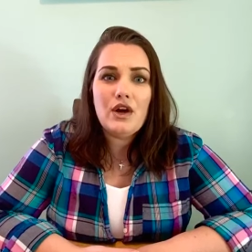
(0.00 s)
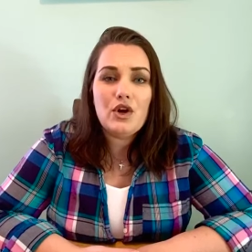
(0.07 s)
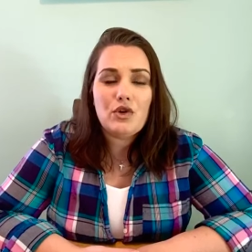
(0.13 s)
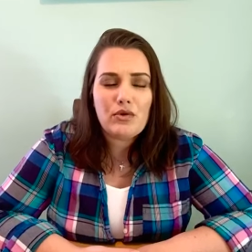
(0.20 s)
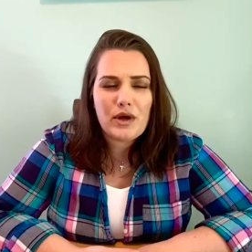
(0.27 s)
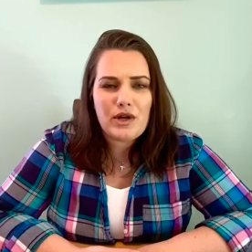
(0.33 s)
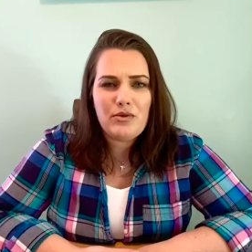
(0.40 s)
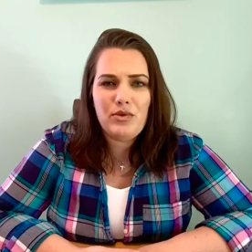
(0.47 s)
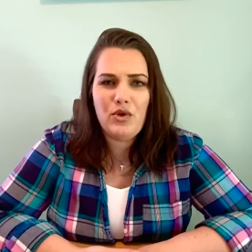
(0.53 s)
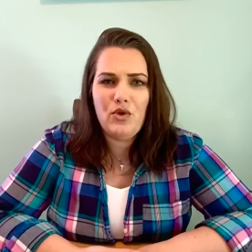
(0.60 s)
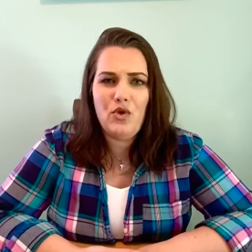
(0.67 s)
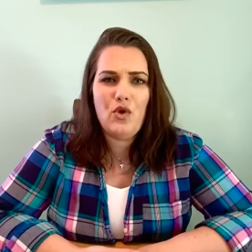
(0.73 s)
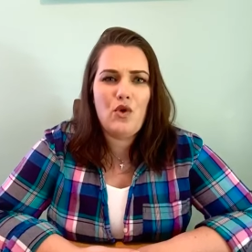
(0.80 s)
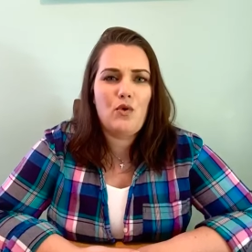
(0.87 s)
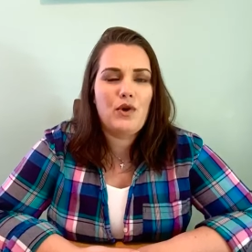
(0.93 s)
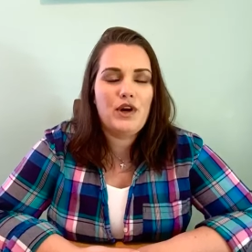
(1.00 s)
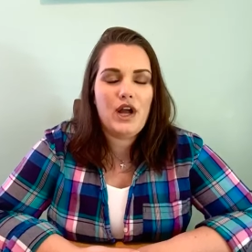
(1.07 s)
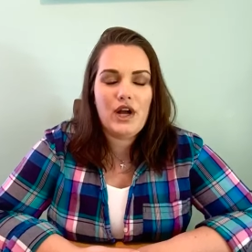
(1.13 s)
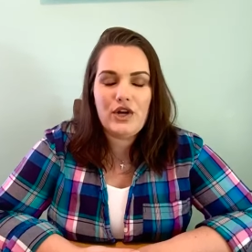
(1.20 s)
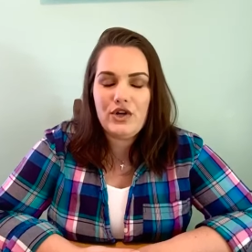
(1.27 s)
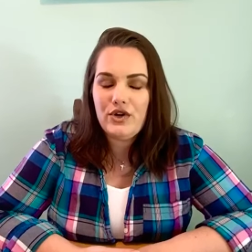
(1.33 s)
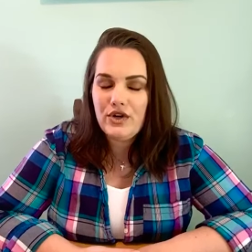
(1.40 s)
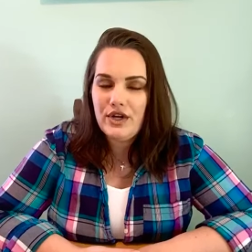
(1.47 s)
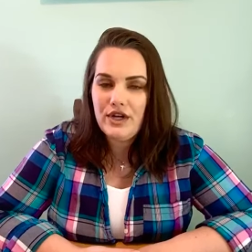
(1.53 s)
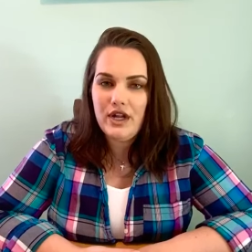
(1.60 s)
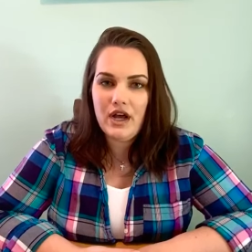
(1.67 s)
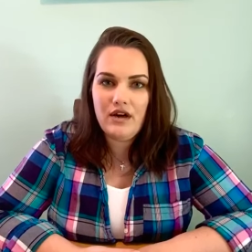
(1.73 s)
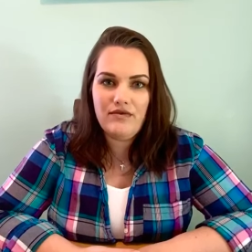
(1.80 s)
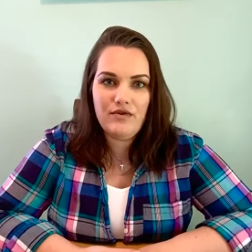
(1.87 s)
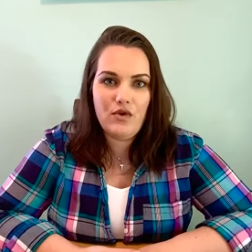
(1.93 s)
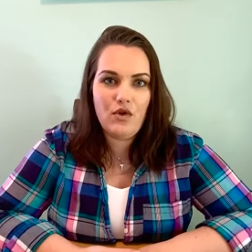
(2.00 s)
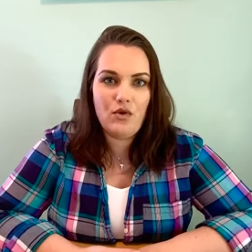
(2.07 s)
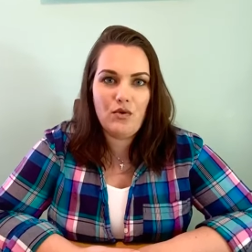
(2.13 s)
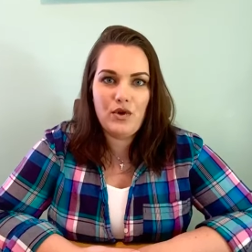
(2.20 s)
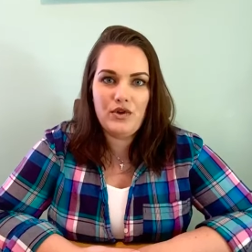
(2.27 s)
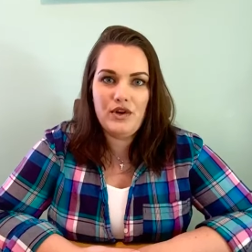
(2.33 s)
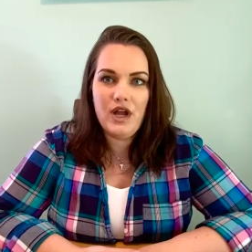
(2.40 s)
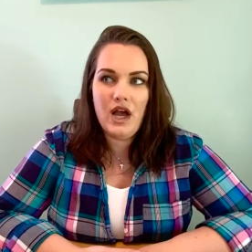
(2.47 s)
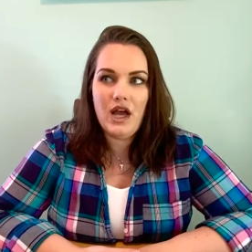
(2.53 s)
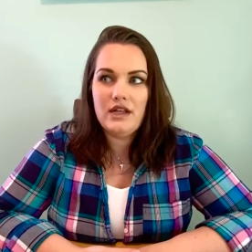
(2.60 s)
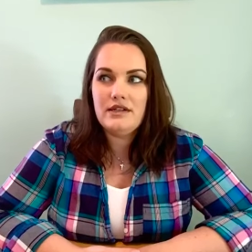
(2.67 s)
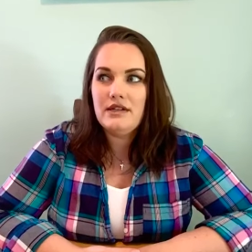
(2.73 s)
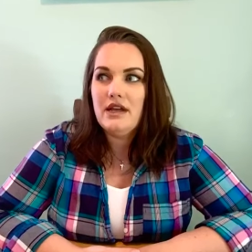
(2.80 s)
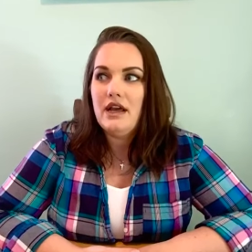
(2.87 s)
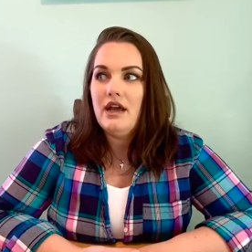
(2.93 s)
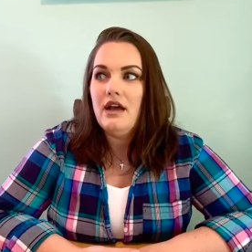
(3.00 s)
credible, or we're not good enough, or we're not